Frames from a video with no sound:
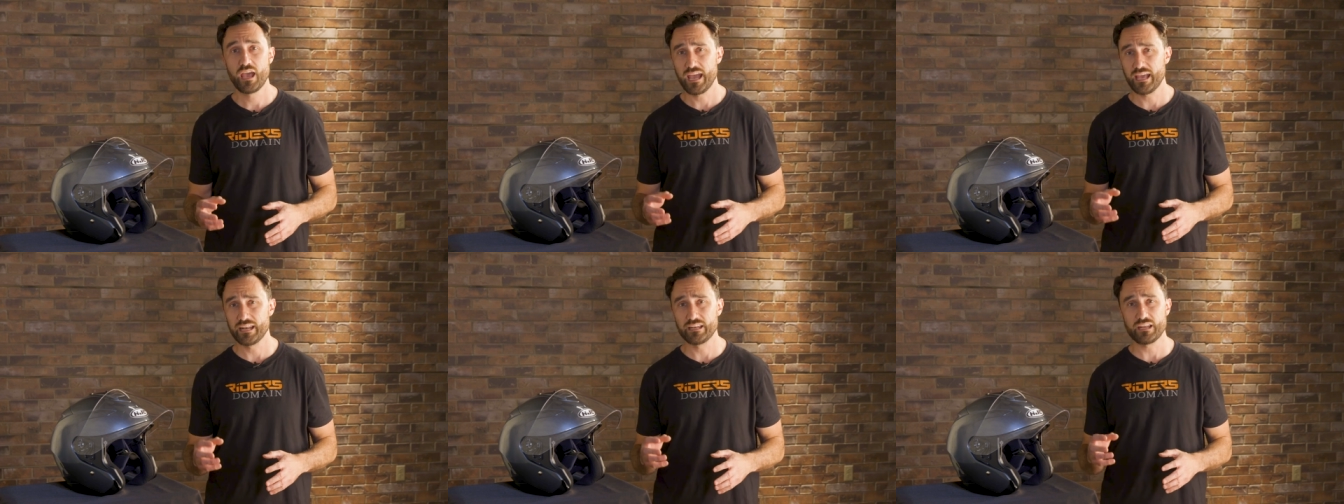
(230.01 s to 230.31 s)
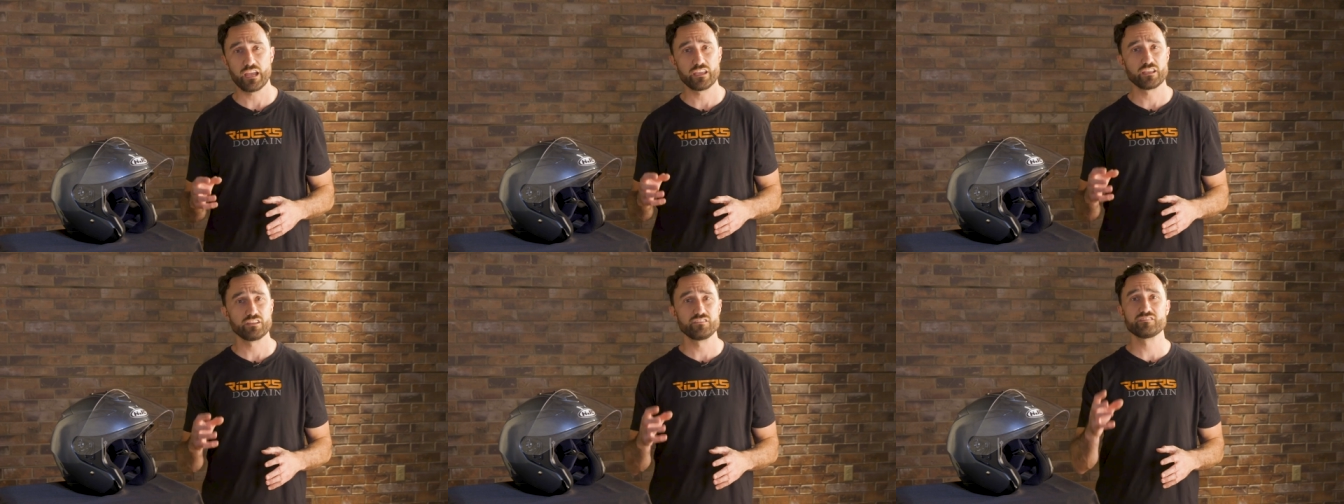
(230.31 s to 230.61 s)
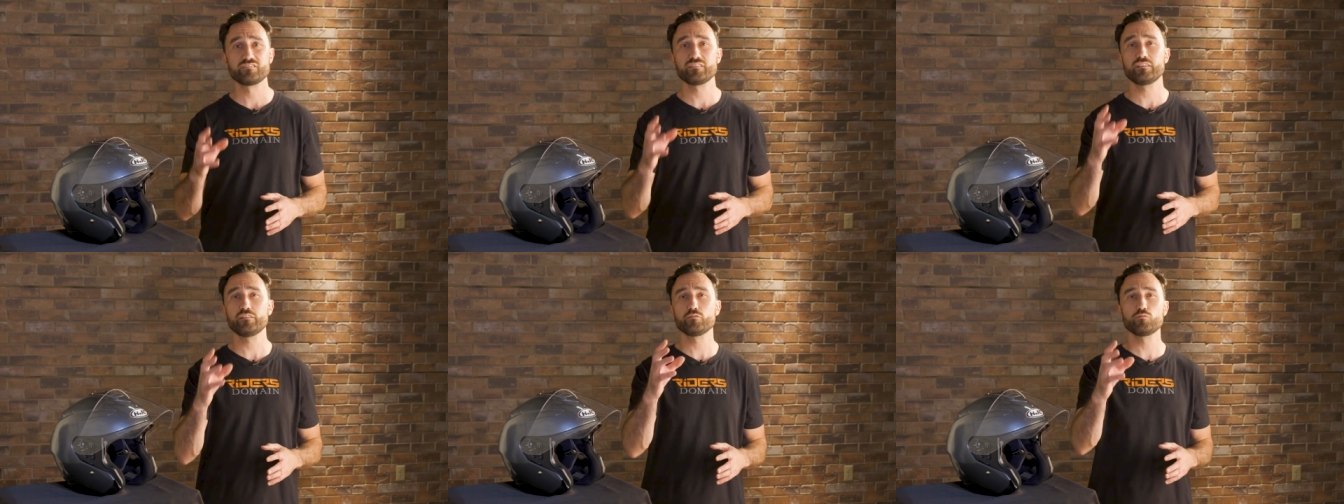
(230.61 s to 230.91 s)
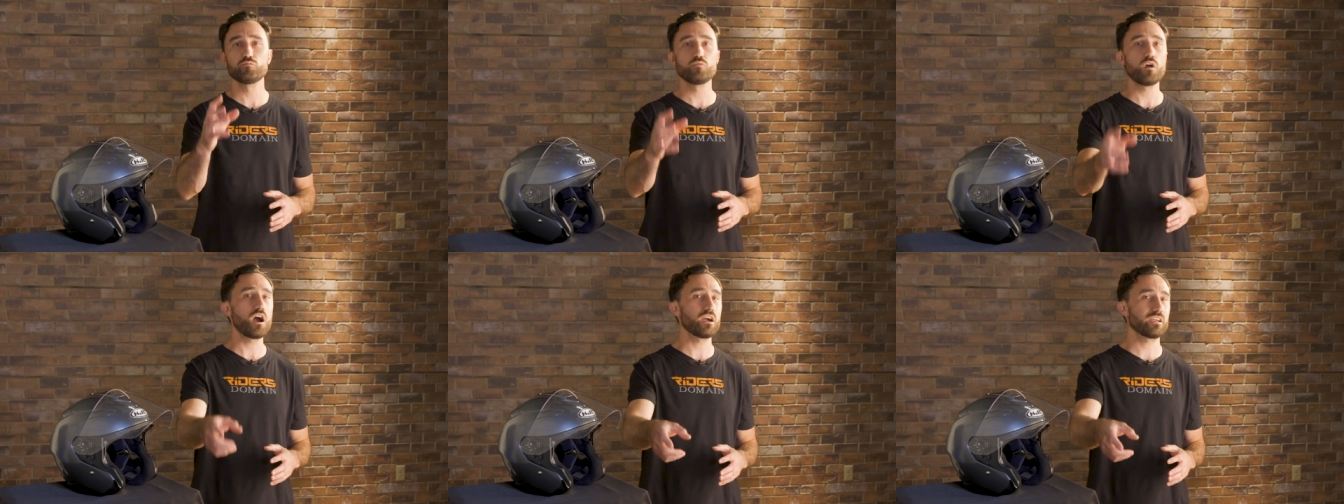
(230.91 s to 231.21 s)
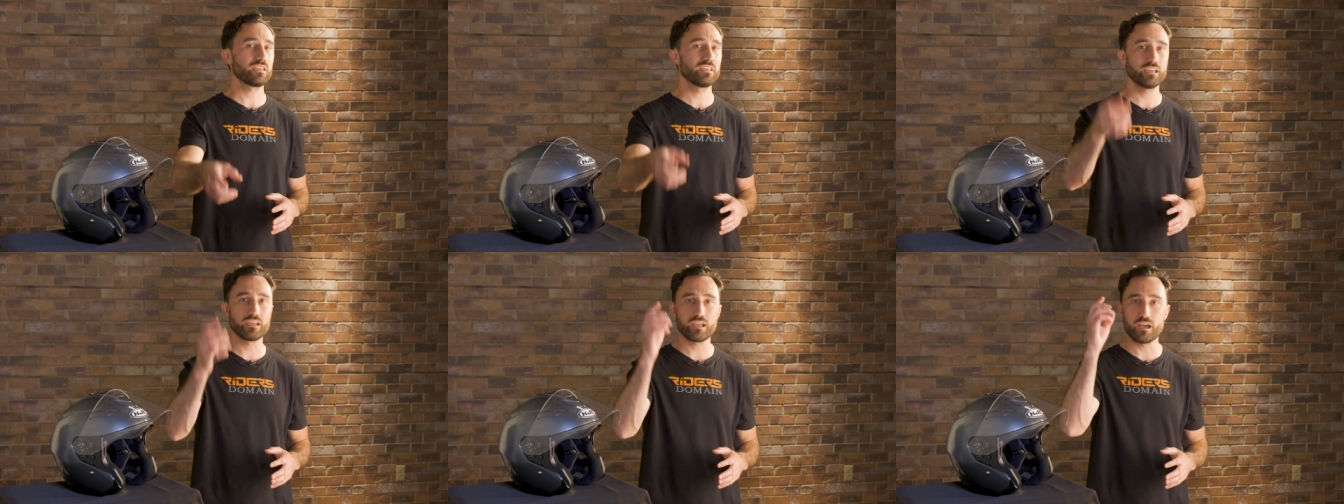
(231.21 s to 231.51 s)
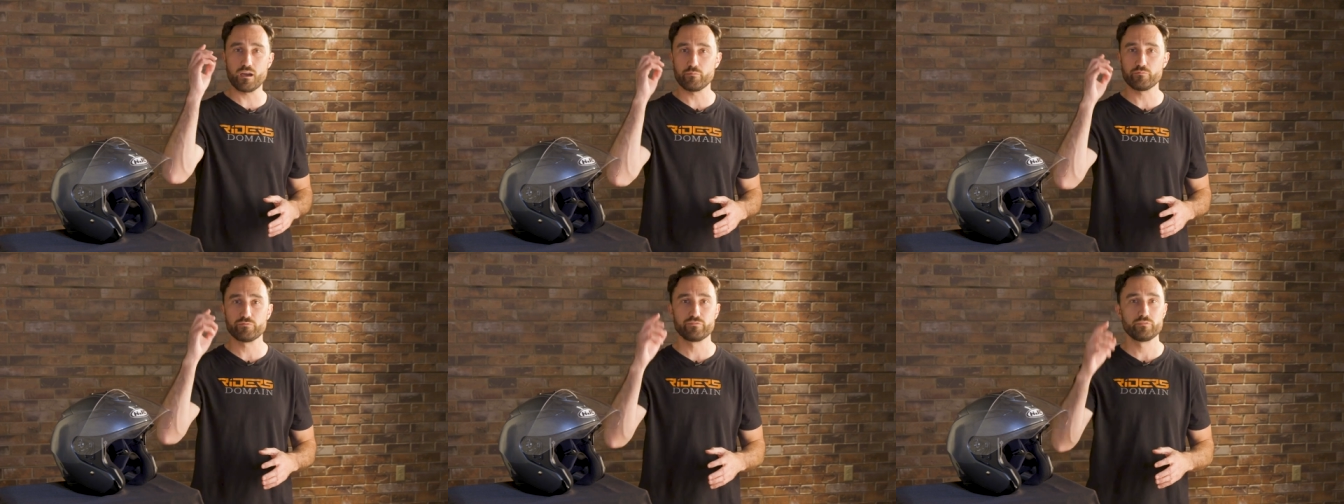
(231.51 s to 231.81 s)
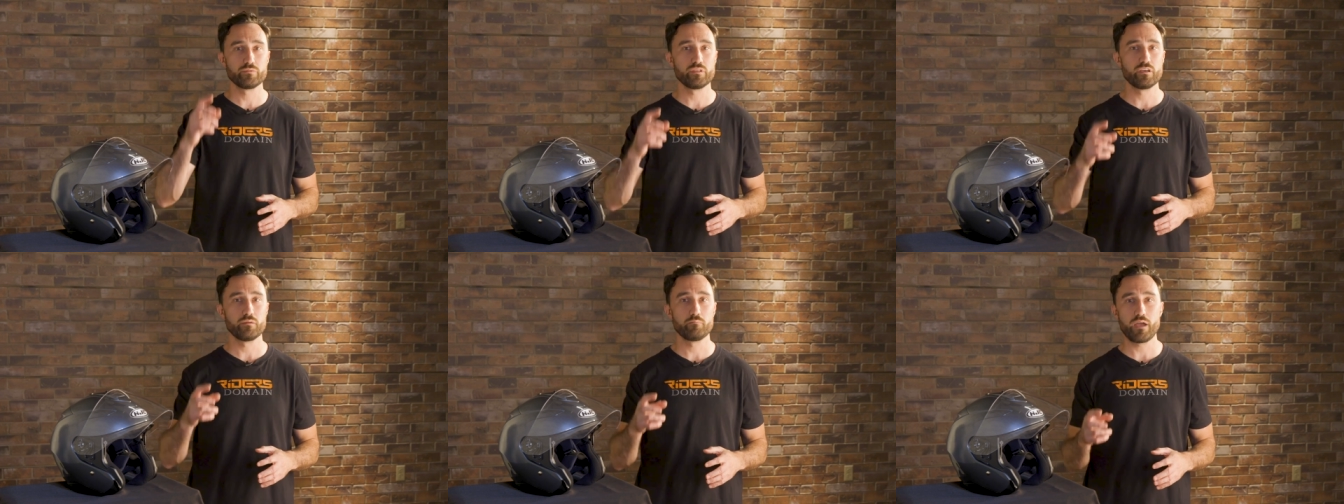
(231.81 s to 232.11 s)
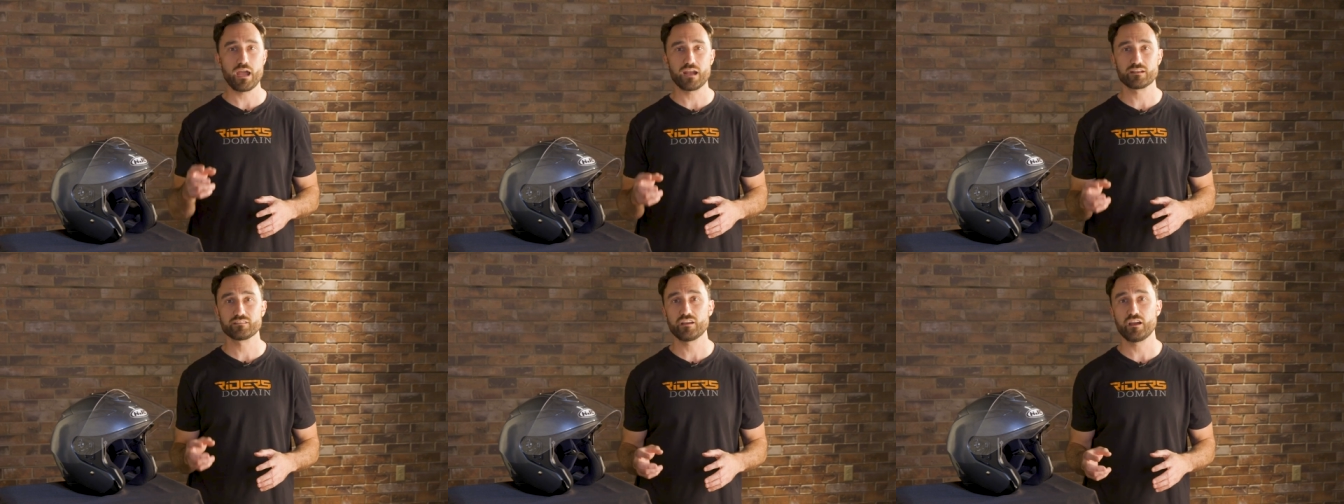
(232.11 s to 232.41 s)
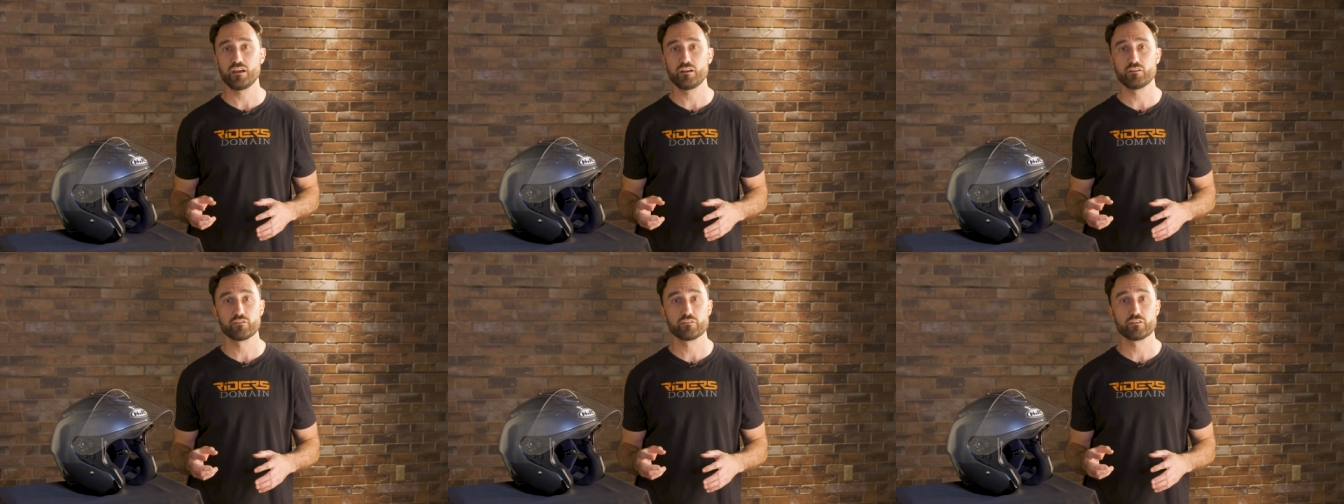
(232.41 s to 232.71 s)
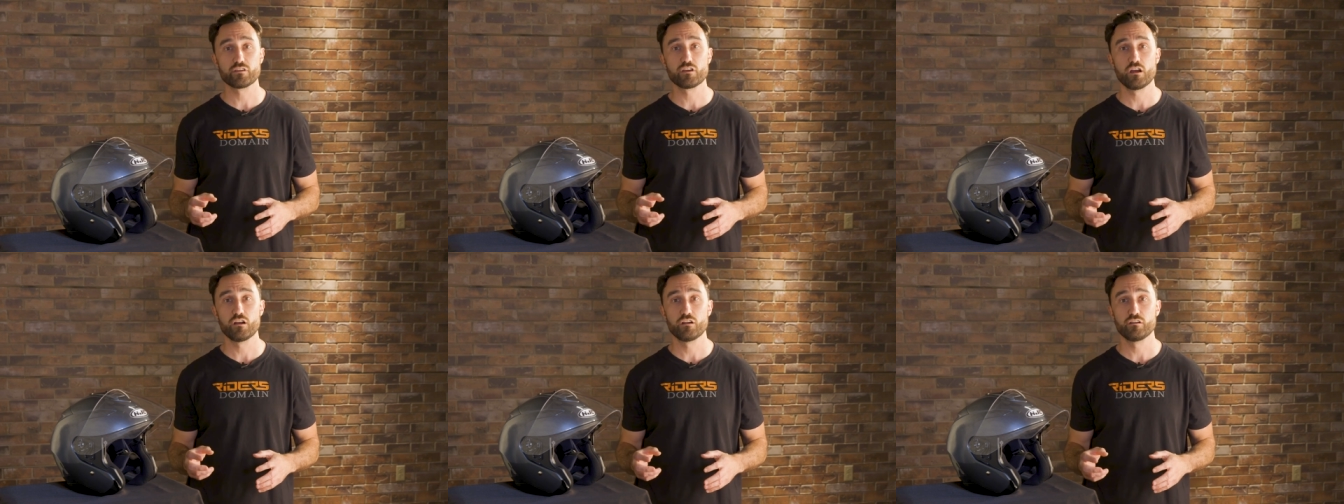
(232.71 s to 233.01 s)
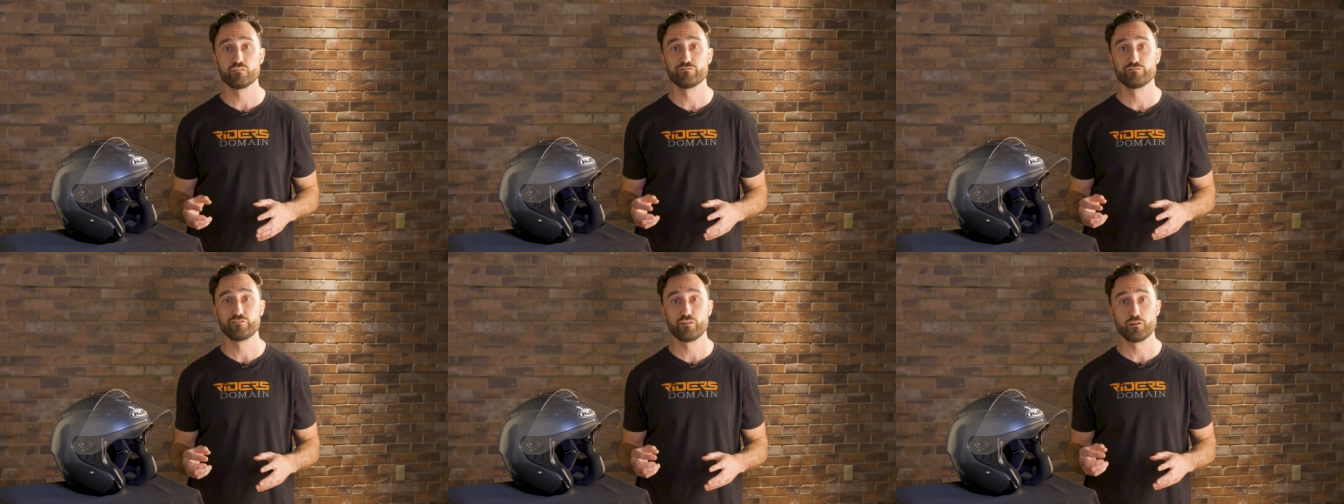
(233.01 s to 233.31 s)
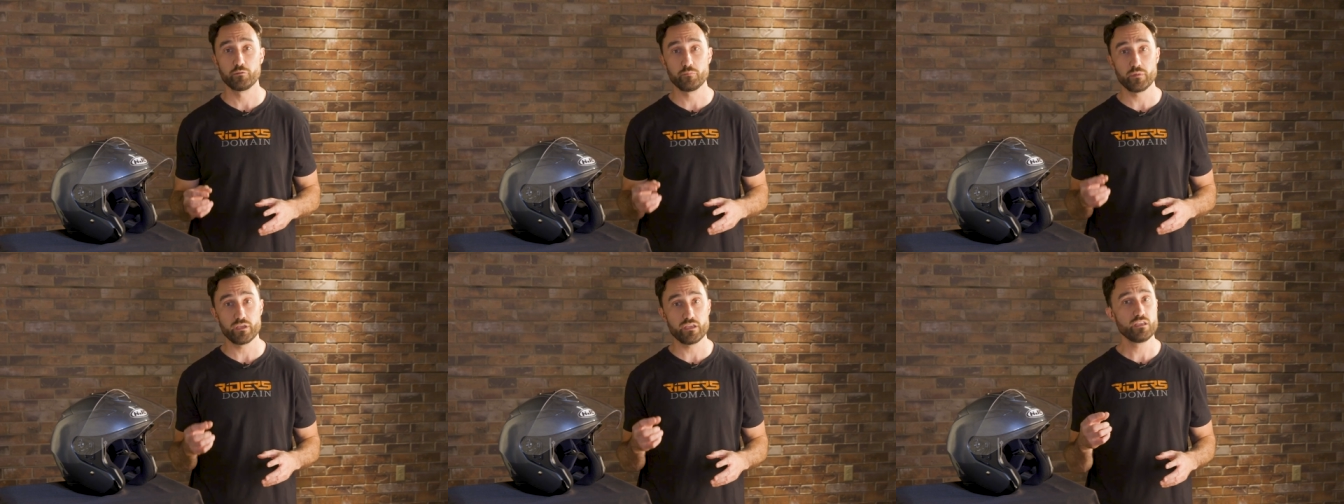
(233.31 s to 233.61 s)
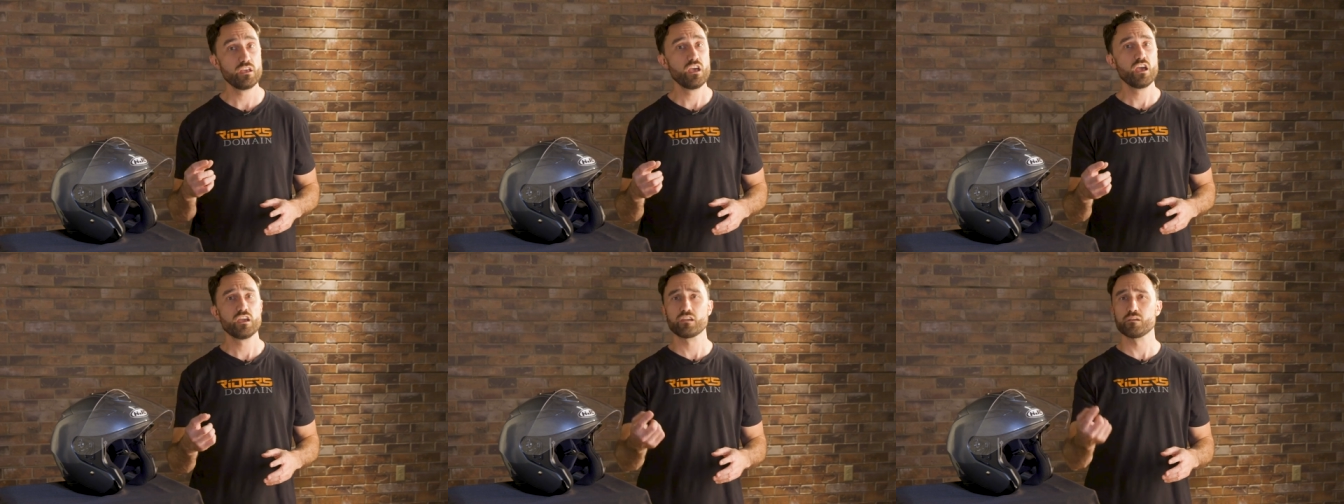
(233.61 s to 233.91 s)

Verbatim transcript: and I could see the rock kick up from the back tire of the car in front of me,